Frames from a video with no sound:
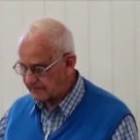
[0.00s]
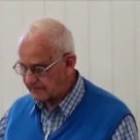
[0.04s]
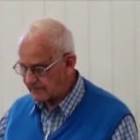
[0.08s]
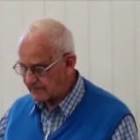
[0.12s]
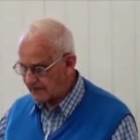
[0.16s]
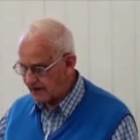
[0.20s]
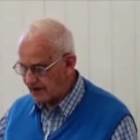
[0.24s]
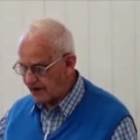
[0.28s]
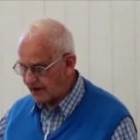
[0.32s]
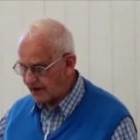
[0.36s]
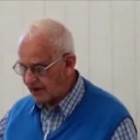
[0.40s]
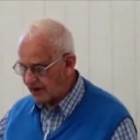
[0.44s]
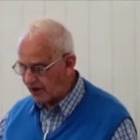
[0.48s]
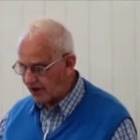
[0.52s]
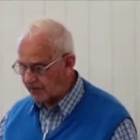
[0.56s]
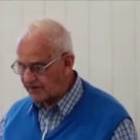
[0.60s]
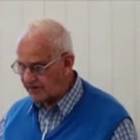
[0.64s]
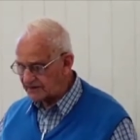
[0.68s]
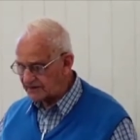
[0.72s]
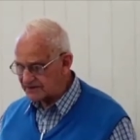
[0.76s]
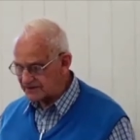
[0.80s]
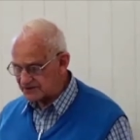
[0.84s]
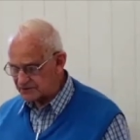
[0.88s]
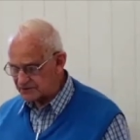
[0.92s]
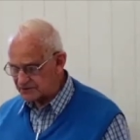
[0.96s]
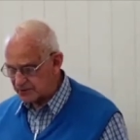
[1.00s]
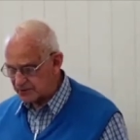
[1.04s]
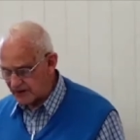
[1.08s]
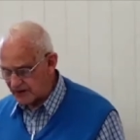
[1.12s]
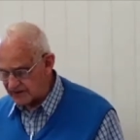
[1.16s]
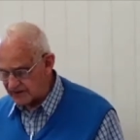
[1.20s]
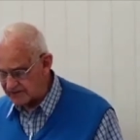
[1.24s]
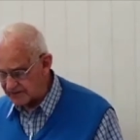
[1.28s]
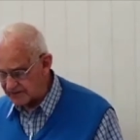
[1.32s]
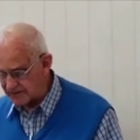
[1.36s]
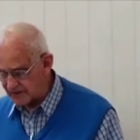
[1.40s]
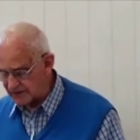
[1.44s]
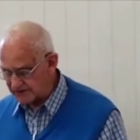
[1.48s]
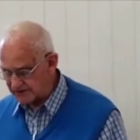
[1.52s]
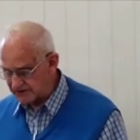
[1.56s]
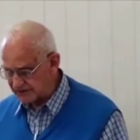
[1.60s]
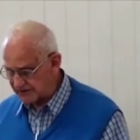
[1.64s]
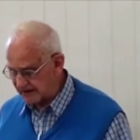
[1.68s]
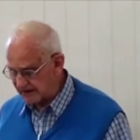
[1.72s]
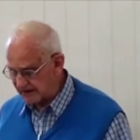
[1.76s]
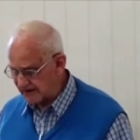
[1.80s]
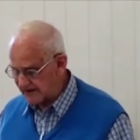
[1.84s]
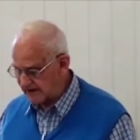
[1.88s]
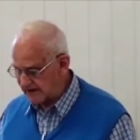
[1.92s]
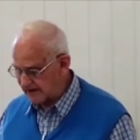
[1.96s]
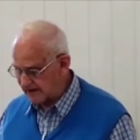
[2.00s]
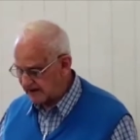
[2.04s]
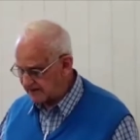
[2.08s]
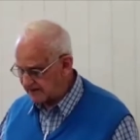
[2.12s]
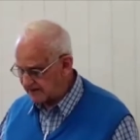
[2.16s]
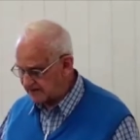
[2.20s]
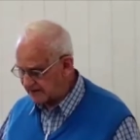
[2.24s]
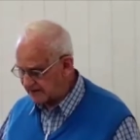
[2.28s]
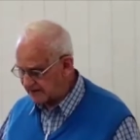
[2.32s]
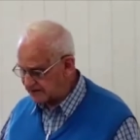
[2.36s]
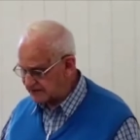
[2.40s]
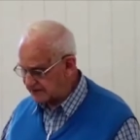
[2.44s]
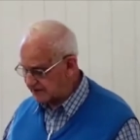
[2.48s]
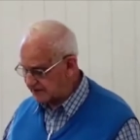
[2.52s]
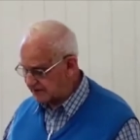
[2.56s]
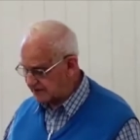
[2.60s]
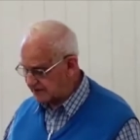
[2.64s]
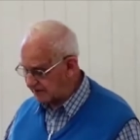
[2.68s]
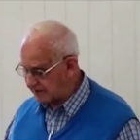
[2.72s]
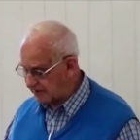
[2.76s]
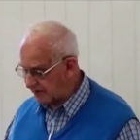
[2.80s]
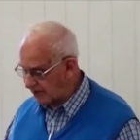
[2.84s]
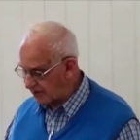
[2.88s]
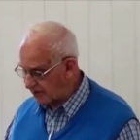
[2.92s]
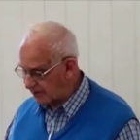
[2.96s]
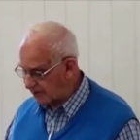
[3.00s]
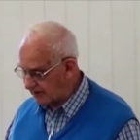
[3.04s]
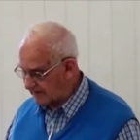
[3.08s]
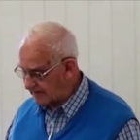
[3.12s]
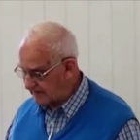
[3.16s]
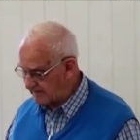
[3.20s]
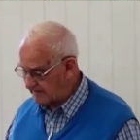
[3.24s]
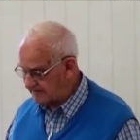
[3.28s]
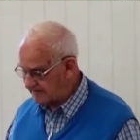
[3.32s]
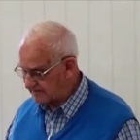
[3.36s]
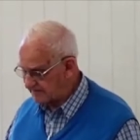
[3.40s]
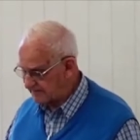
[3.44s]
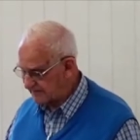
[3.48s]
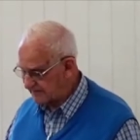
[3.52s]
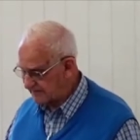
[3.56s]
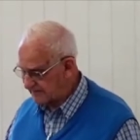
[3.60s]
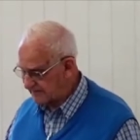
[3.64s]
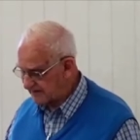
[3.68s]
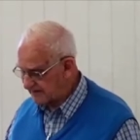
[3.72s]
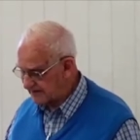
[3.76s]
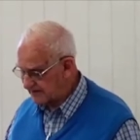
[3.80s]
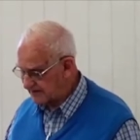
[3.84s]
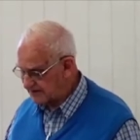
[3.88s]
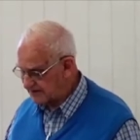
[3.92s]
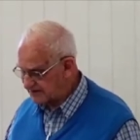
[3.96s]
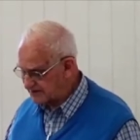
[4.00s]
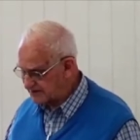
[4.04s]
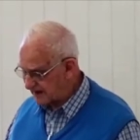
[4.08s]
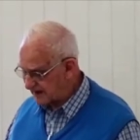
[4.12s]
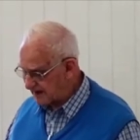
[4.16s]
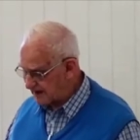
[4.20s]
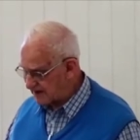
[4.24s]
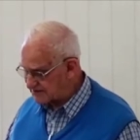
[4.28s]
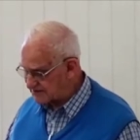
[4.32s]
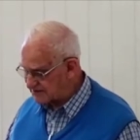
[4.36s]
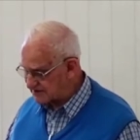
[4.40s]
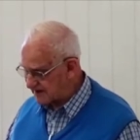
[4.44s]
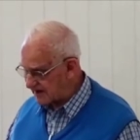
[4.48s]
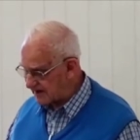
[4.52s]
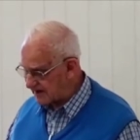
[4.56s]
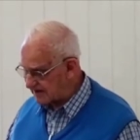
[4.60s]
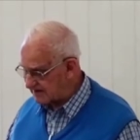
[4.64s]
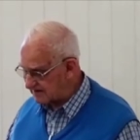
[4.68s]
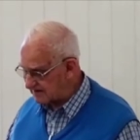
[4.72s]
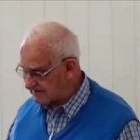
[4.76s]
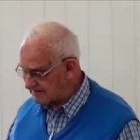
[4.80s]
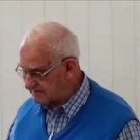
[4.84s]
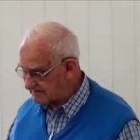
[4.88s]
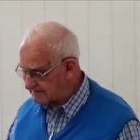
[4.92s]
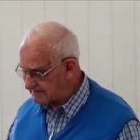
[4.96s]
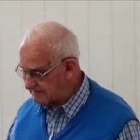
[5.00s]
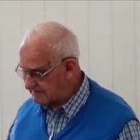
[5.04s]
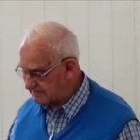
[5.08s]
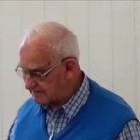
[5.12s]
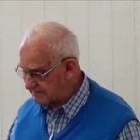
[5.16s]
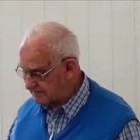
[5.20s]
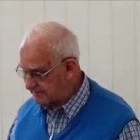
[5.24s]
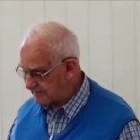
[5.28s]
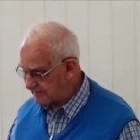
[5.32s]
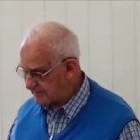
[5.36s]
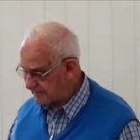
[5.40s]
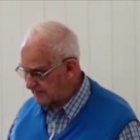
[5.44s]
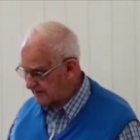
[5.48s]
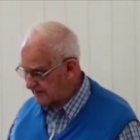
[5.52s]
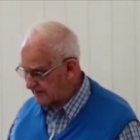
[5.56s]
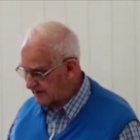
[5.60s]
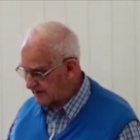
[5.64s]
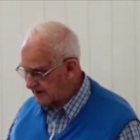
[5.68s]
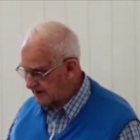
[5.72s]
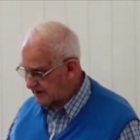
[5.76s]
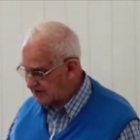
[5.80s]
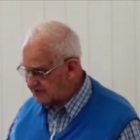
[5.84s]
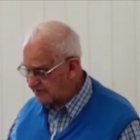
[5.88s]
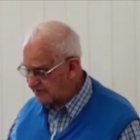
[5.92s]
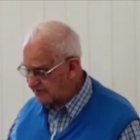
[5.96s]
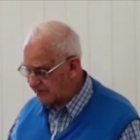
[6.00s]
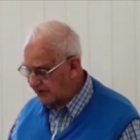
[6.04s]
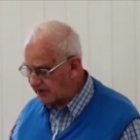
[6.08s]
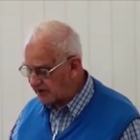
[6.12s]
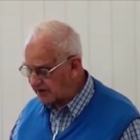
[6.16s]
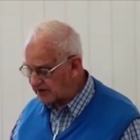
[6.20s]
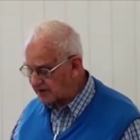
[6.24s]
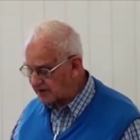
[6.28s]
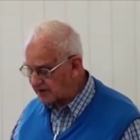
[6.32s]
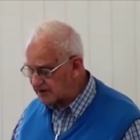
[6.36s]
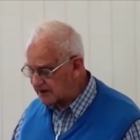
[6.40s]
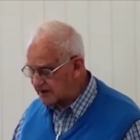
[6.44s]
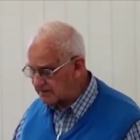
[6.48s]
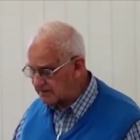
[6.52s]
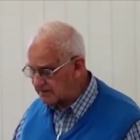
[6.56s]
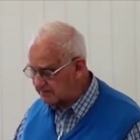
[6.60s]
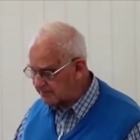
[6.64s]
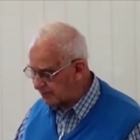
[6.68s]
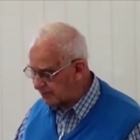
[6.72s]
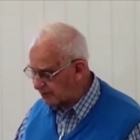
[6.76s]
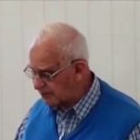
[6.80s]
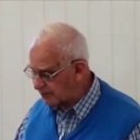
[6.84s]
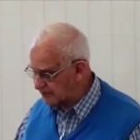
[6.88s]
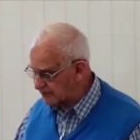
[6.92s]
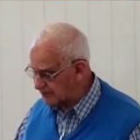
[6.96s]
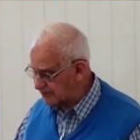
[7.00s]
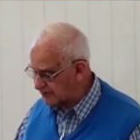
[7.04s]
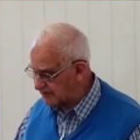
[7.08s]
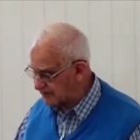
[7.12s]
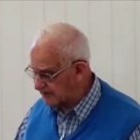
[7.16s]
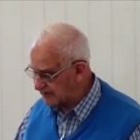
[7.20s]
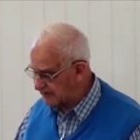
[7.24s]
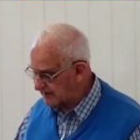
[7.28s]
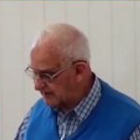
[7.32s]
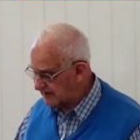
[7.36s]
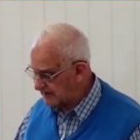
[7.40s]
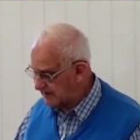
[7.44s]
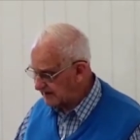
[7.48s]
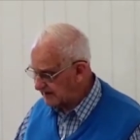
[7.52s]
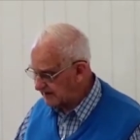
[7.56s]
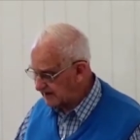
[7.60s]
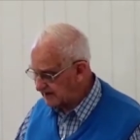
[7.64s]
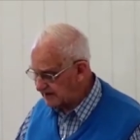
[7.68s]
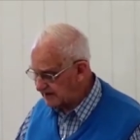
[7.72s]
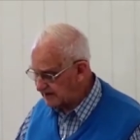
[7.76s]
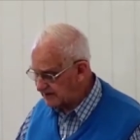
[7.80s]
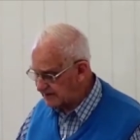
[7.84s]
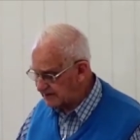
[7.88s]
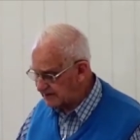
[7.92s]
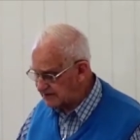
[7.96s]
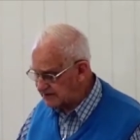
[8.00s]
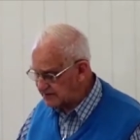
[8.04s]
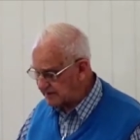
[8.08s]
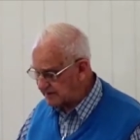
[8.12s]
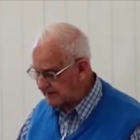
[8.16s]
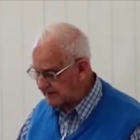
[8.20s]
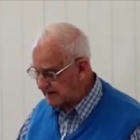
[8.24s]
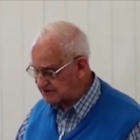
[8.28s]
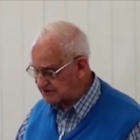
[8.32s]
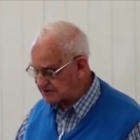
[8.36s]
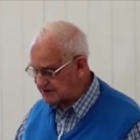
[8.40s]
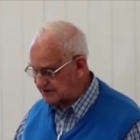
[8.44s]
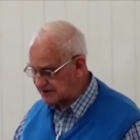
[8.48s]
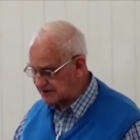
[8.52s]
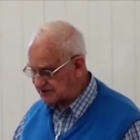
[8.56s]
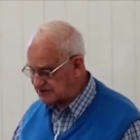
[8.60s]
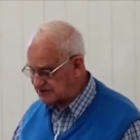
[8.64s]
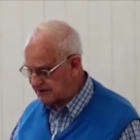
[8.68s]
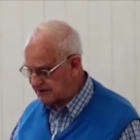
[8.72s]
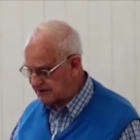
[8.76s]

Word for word: Oh, but there's one verse in this little book that stands out as vitally important in this passage.